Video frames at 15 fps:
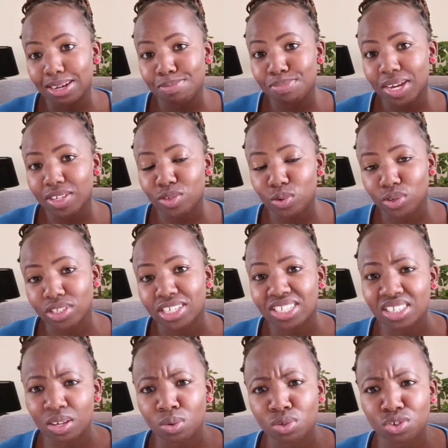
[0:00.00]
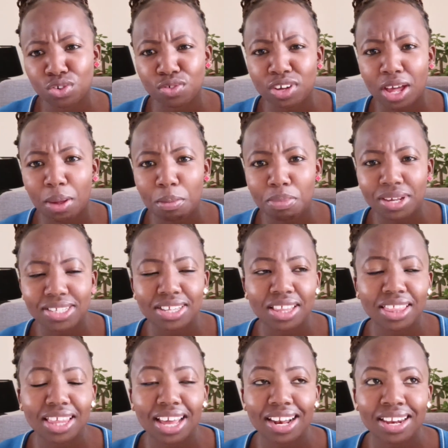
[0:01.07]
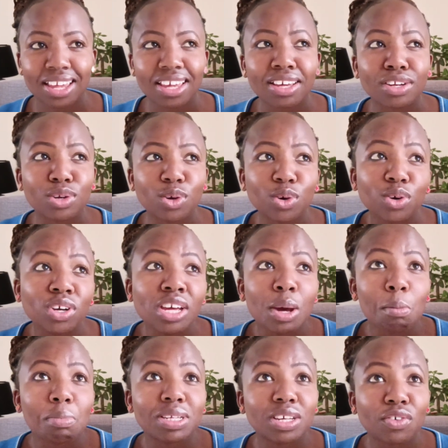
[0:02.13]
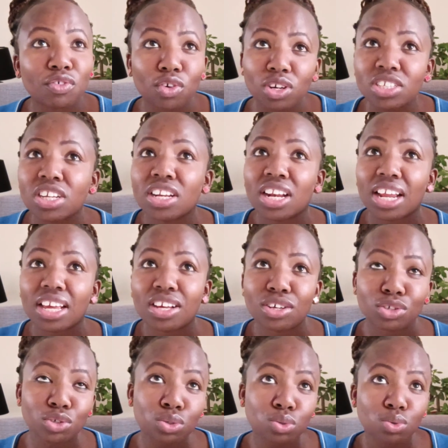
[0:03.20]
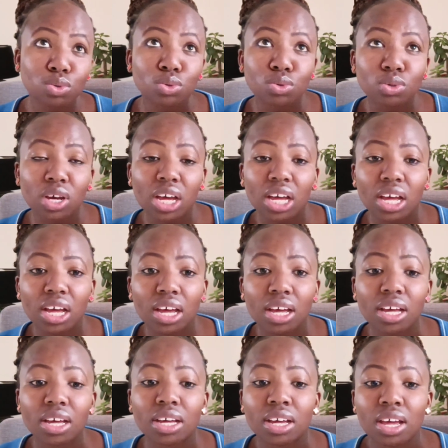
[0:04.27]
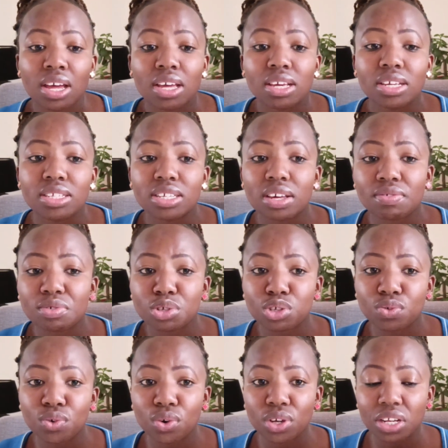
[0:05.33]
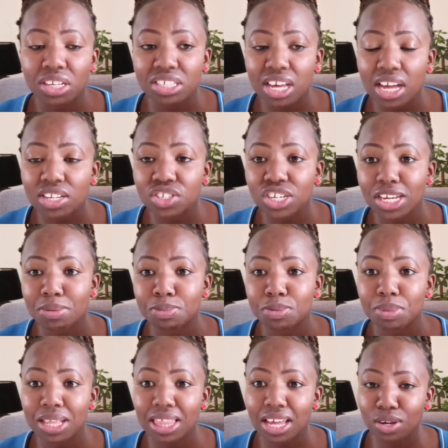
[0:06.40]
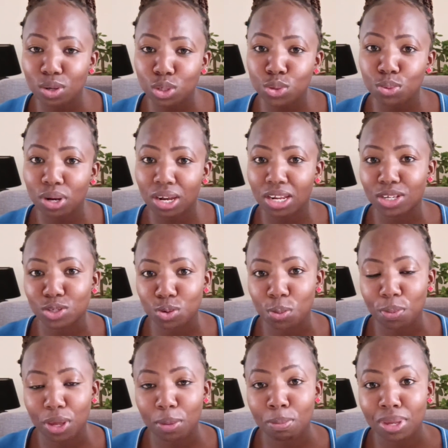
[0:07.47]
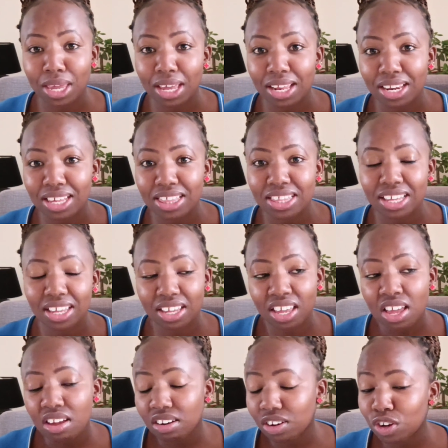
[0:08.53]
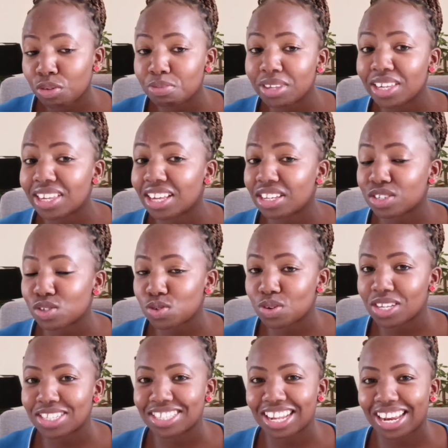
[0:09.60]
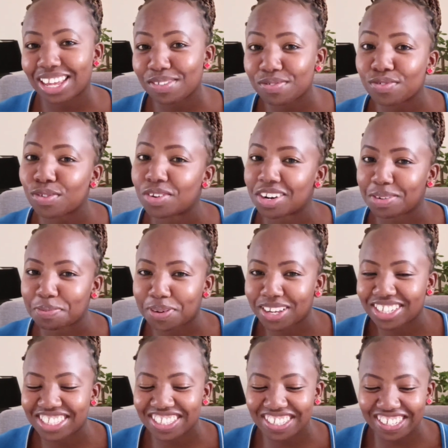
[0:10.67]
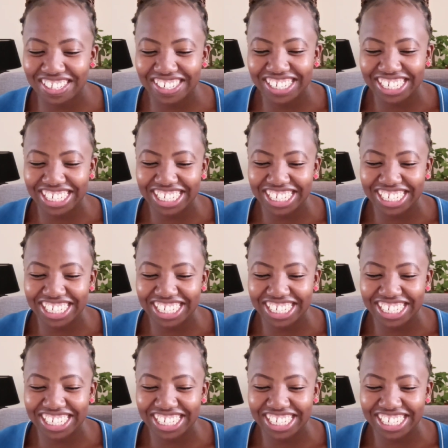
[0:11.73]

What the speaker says: person just out of campus, and they're like, no, but I've gotten like 2 interviews for internships, but they're not willing to pay me anything. No, me, I can't go and slave for a person.